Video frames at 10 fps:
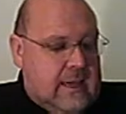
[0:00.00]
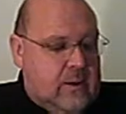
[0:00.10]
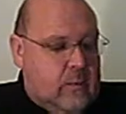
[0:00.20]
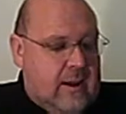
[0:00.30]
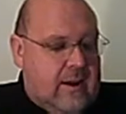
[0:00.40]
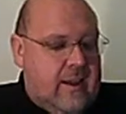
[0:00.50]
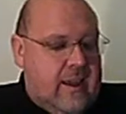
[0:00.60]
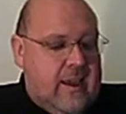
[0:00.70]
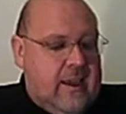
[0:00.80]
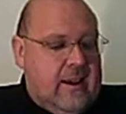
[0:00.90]
and we are
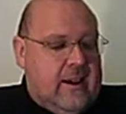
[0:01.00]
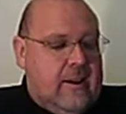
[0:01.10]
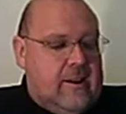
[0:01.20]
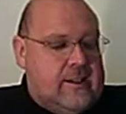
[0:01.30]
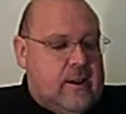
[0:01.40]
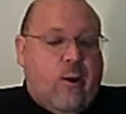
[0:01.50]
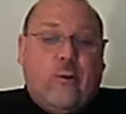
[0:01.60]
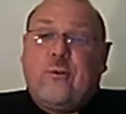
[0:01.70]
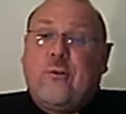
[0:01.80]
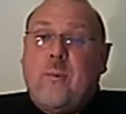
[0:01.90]
cut off
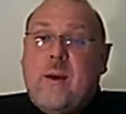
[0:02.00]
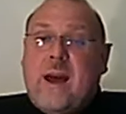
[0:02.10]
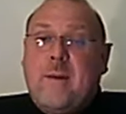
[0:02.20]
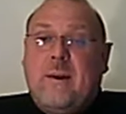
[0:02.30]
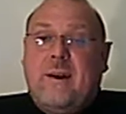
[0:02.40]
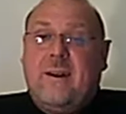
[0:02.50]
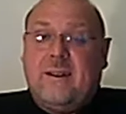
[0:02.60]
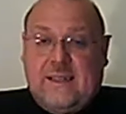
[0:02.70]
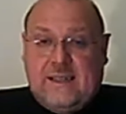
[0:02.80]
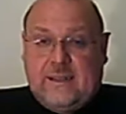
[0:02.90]
from our
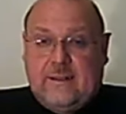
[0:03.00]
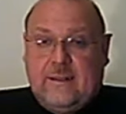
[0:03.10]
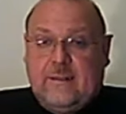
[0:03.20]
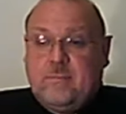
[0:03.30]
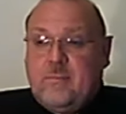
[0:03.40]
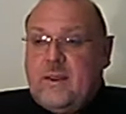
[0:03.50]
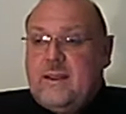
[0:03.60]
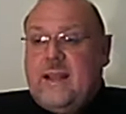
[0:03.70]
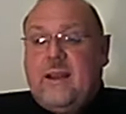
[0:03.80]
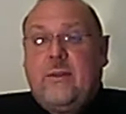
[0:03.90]
parts.
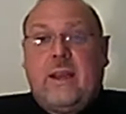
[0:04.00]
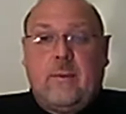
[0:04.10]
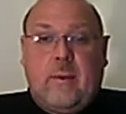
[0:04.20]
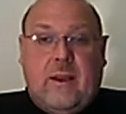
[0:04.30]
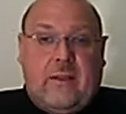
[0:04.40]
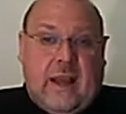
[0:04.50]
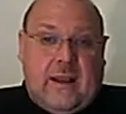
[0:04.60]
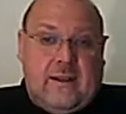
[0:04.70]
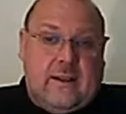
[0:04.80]
Now think about that.